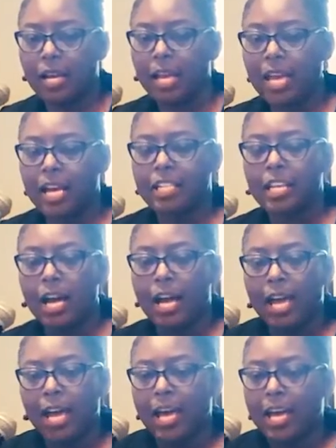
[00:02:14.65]
And I
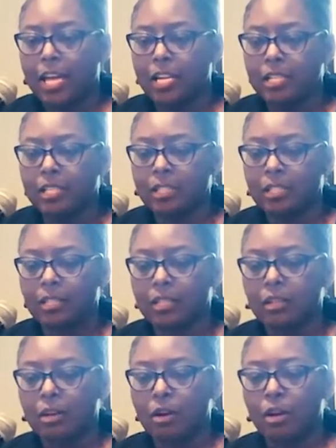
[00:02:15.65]
had
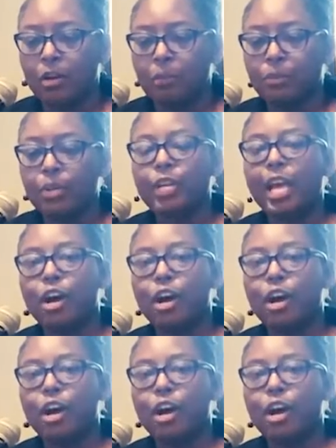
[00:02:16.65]
put